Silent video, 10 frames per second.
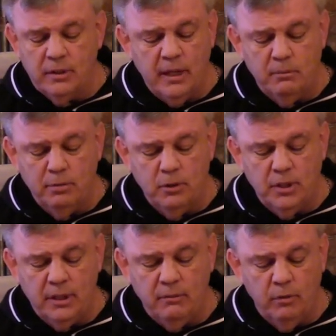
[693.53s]
and I
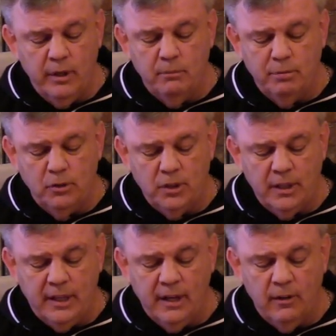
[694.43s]
appreciate, we
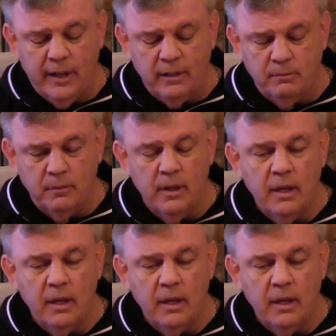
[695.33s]
appreciate the hell out of them,